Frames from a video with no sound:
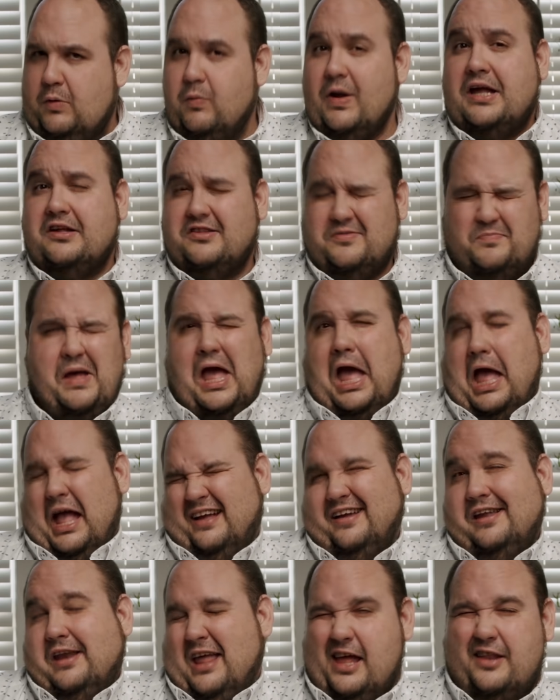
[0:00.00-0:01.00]
He winks
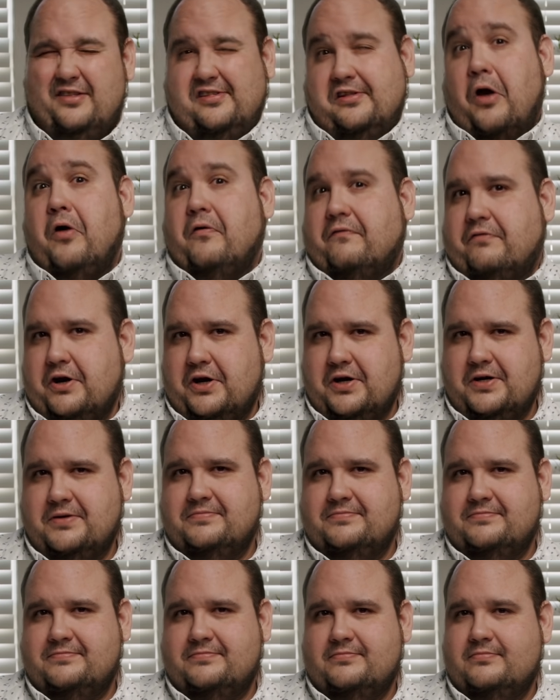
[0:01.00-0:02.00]
back and heads over.
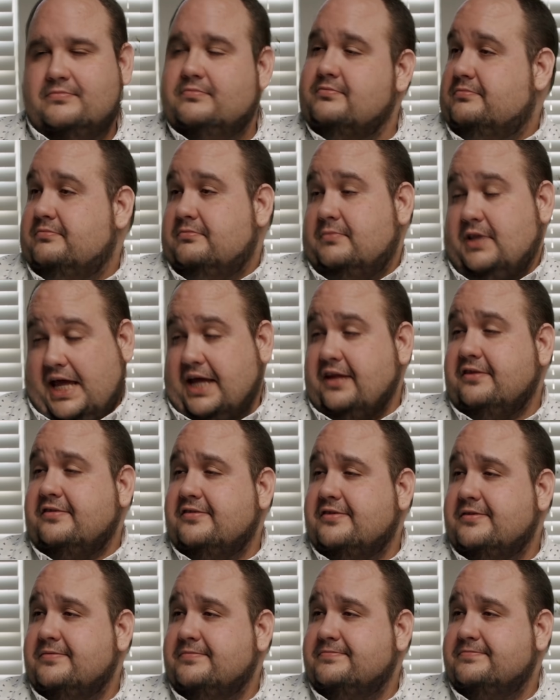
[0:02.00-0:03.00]

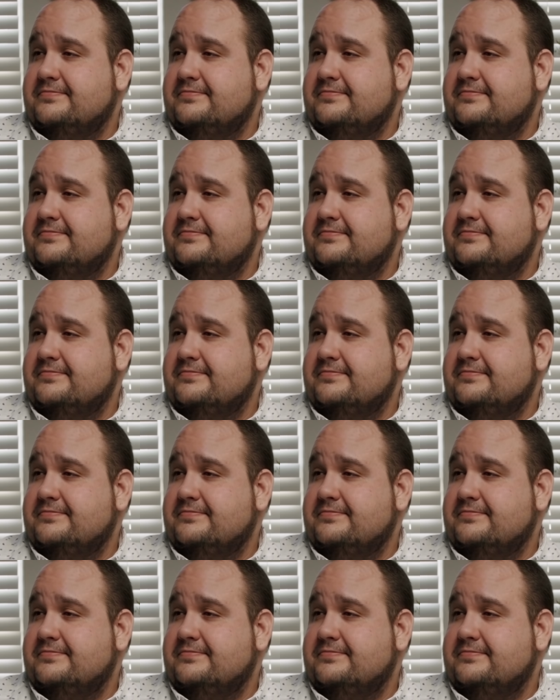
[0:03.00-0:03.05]
Lance?